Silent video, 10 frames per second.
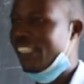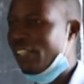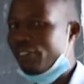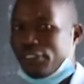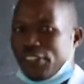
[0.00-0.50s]

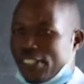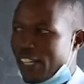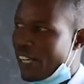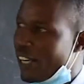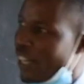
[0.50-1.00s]
If it's
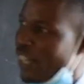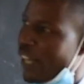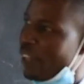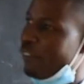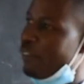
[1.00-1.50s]
a
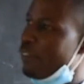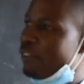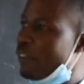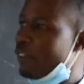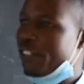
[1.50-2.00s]

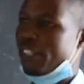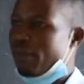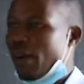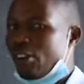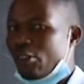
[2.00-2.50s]

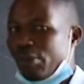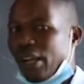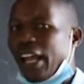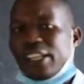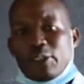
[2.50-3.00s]
mango
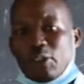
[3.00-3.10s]
plant,